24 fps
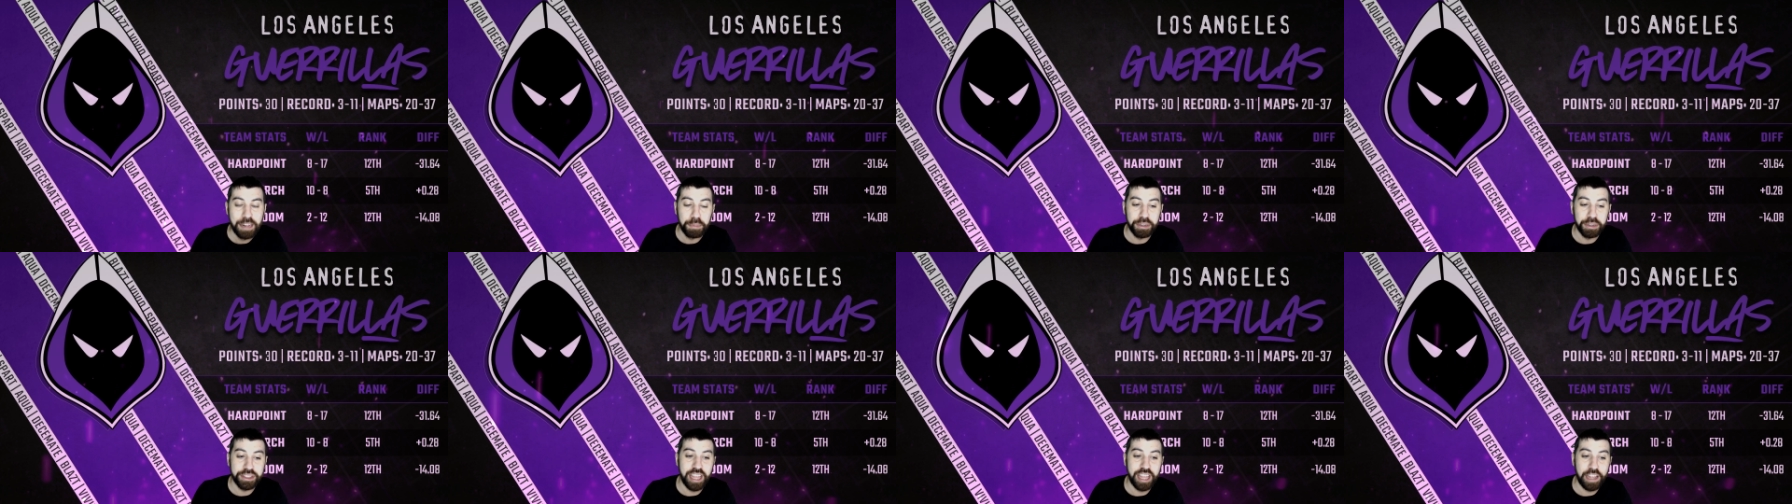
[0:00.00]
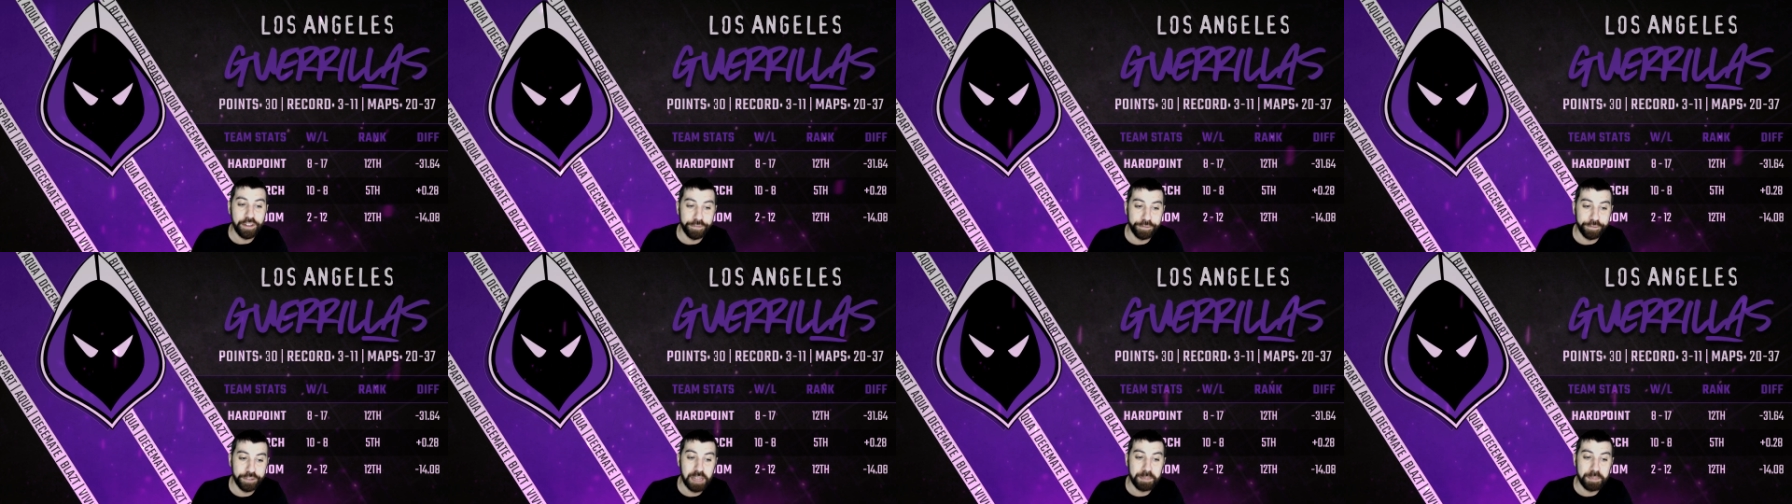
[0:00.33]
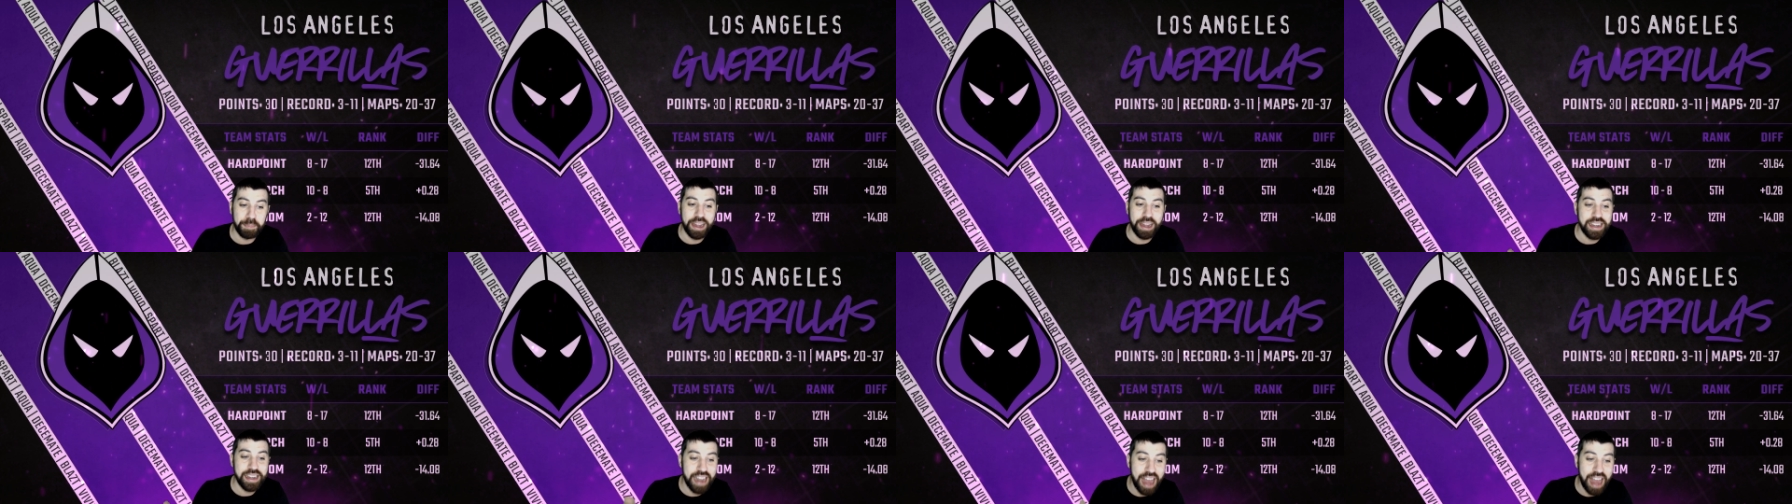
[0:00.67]
but they flip
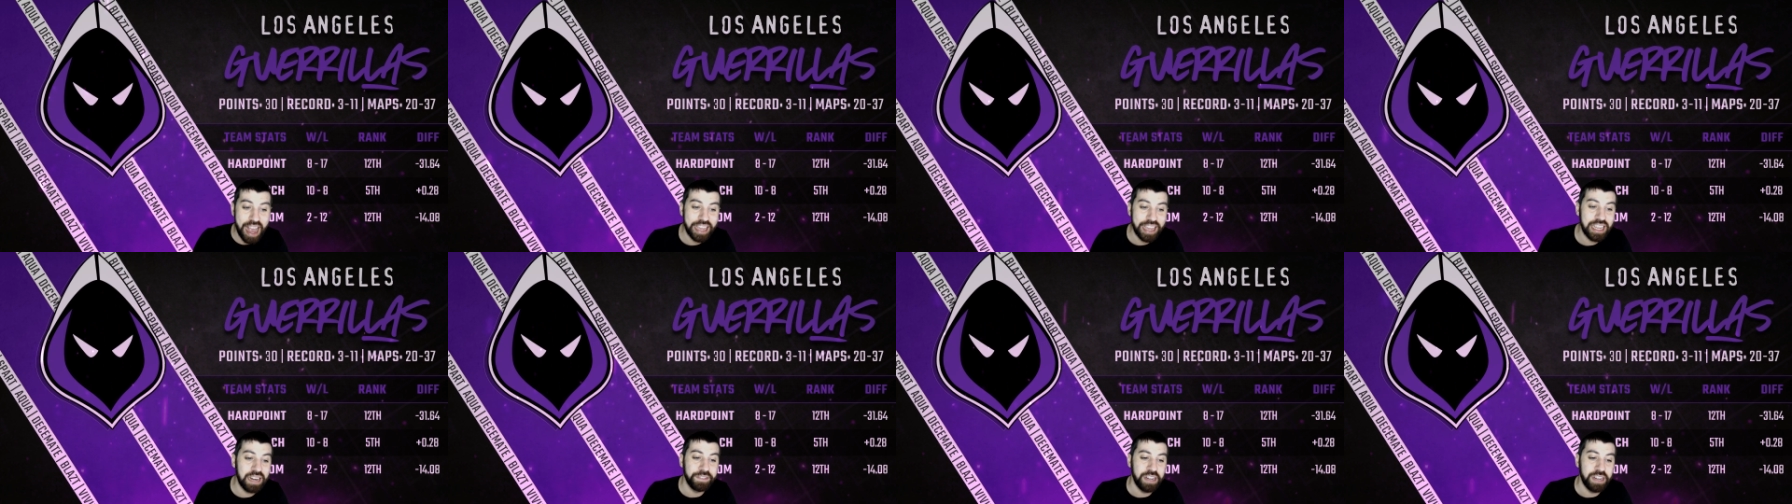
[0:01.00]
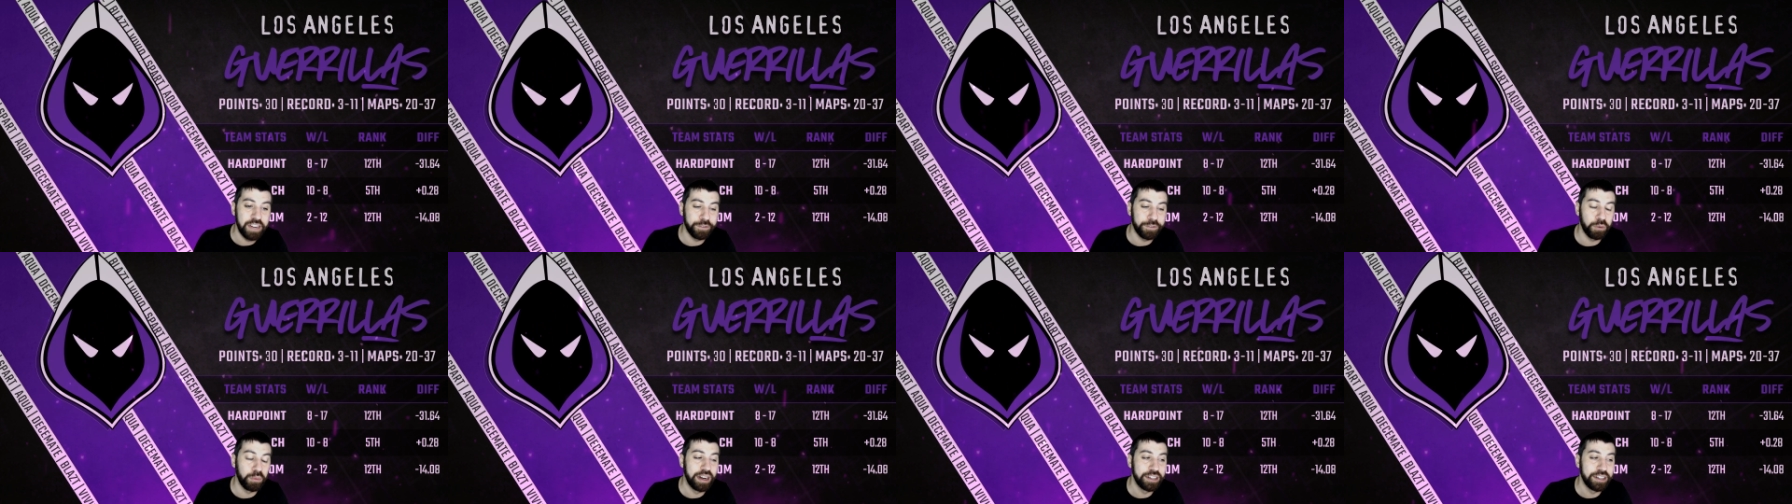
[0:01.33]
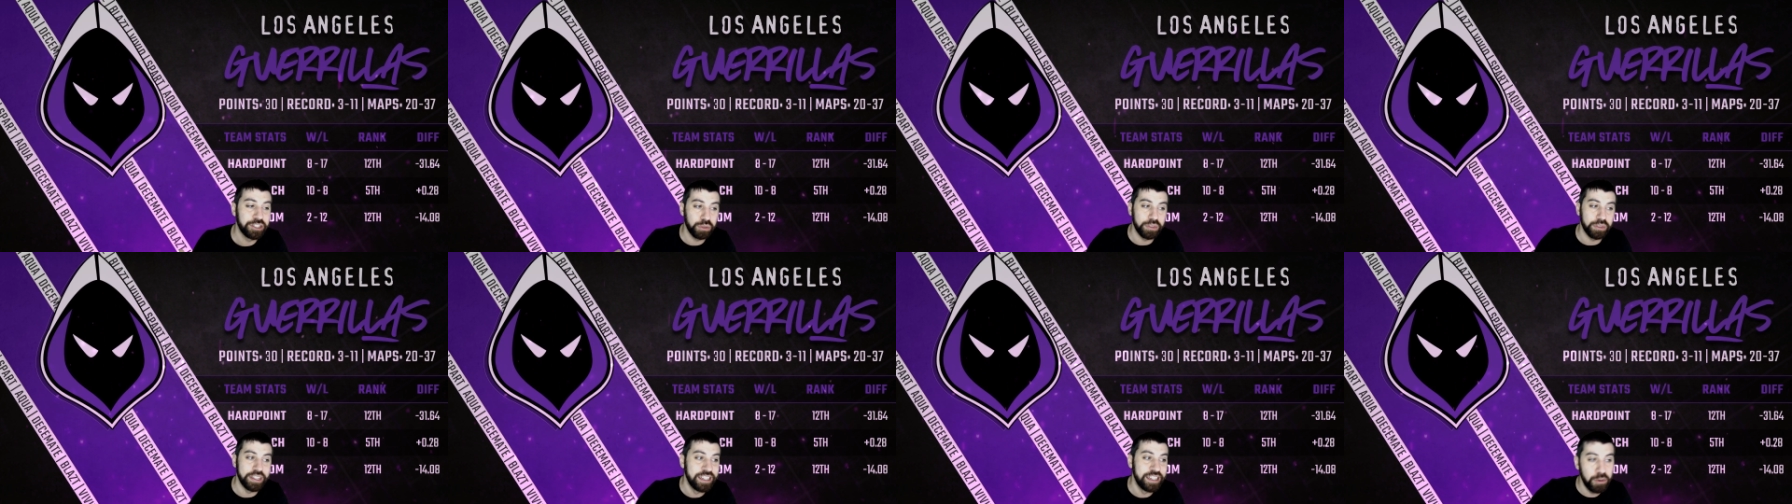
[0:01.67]
a negative
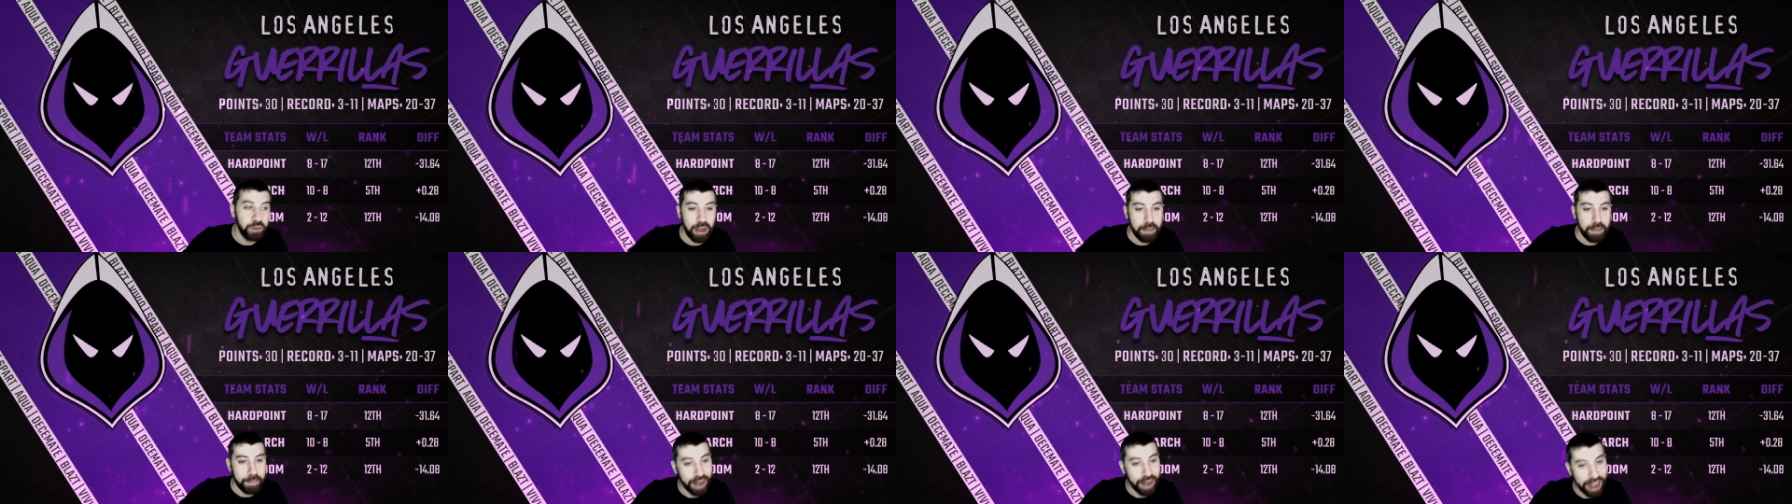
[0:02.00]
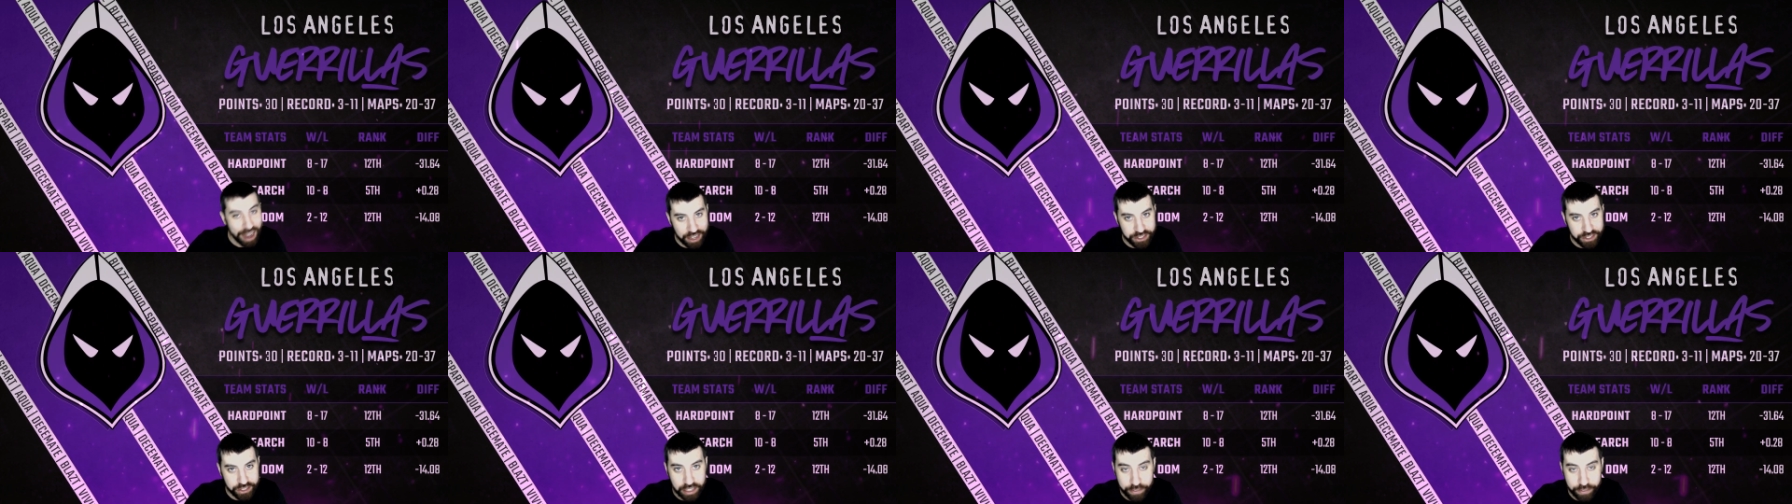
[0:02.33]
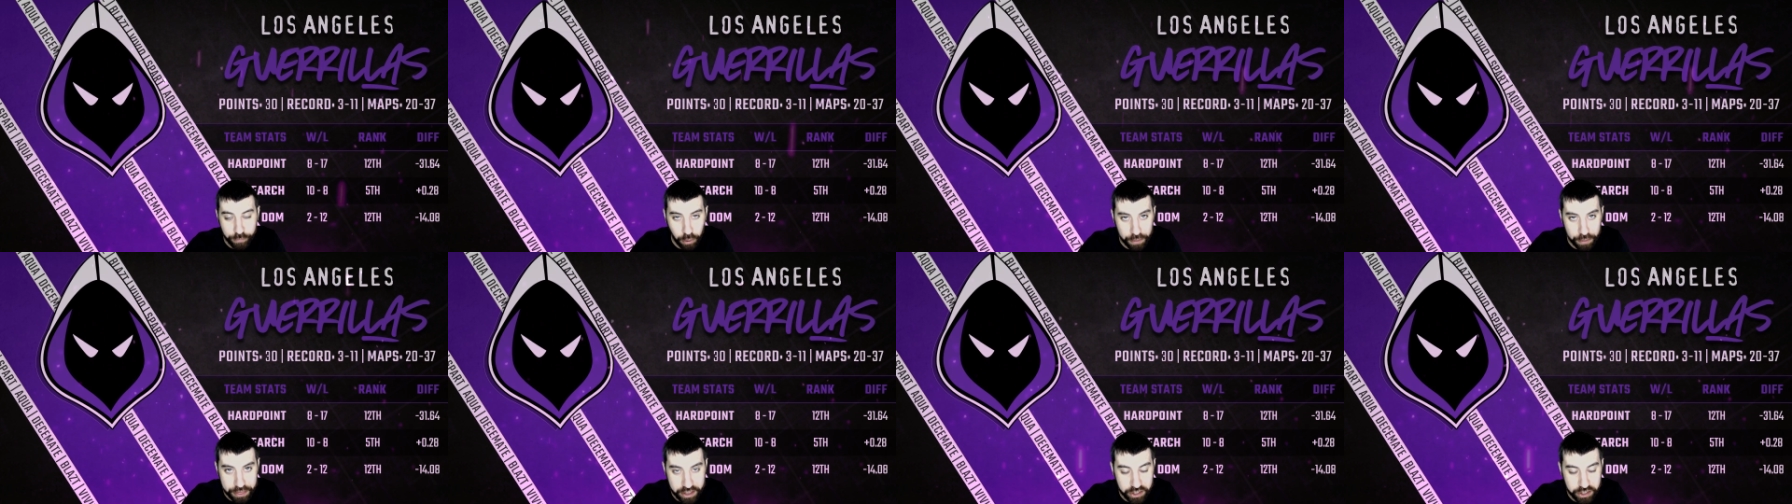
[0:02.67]
differential into a positive
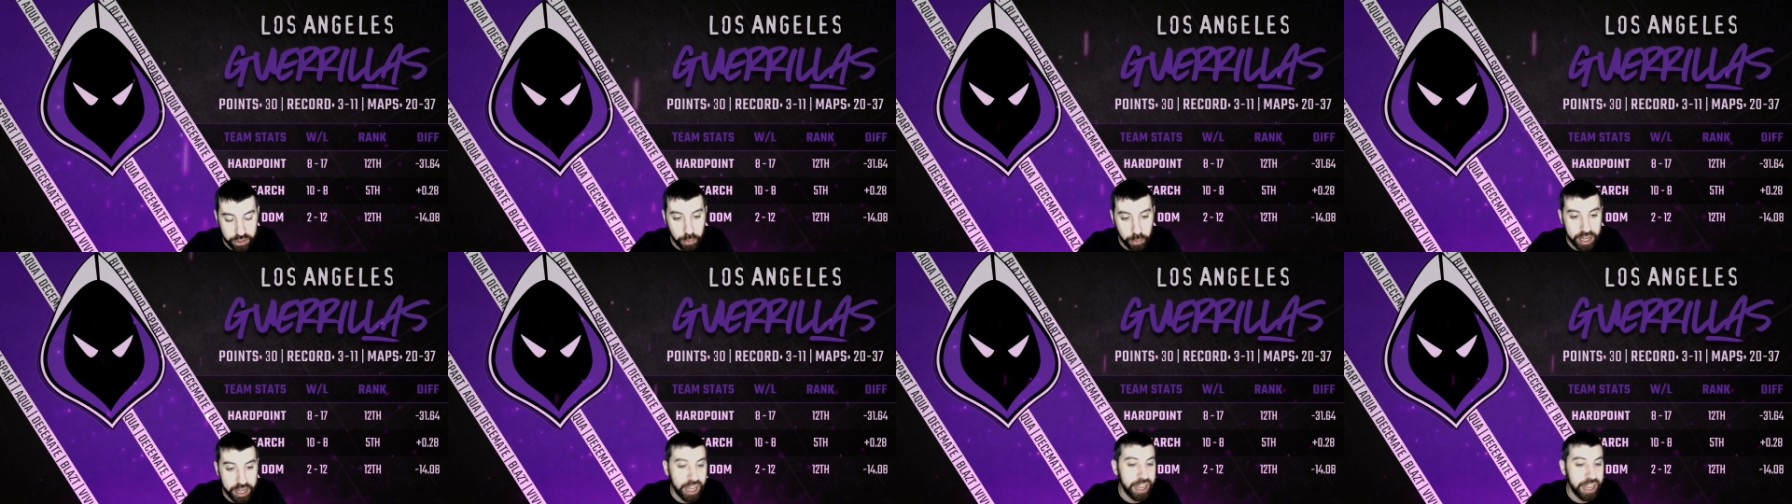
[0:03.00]
one this week.